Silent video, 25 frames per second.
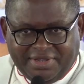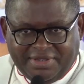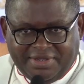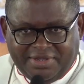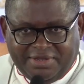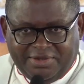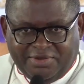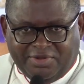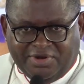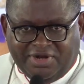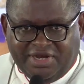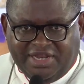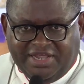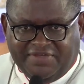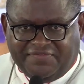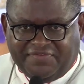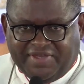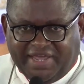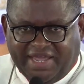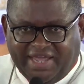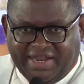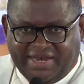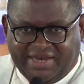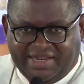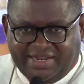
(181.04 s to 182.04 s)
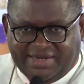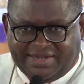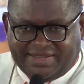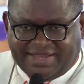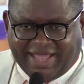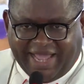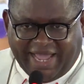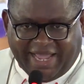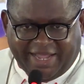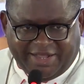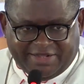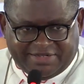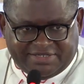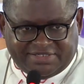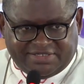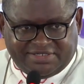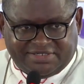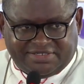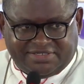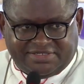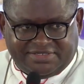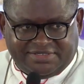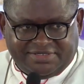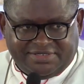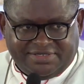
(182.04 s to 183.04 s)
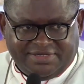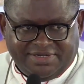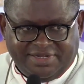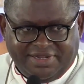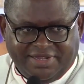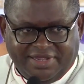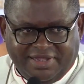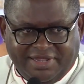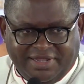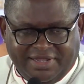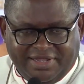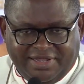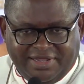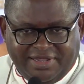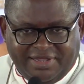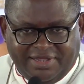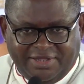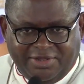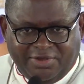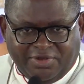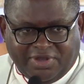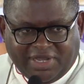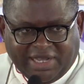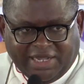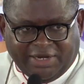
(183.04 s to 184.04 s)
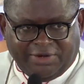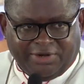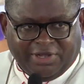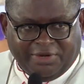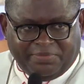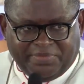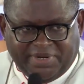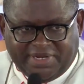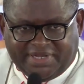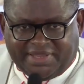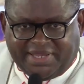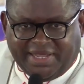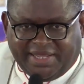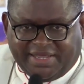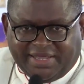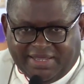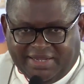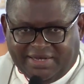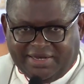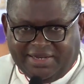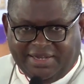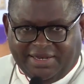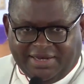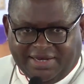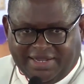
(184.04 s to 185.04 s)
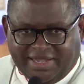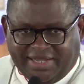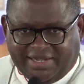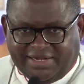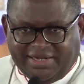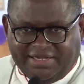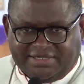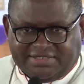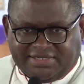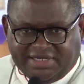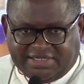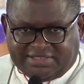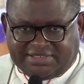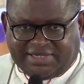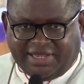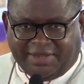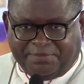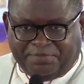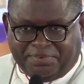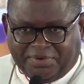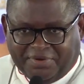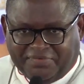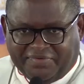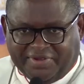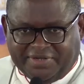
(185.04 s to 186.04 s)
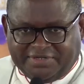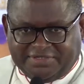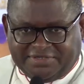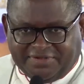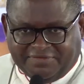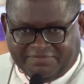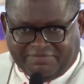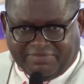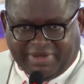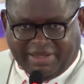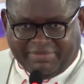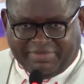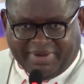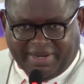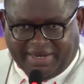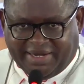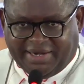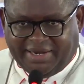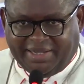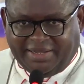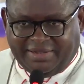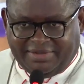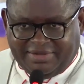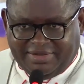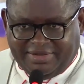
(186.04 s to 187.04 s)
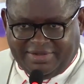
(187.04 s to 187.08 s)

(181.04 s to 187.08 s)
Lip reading: you leave any diocese, you cannot be taken in the ecclesiastical province of Bamenda.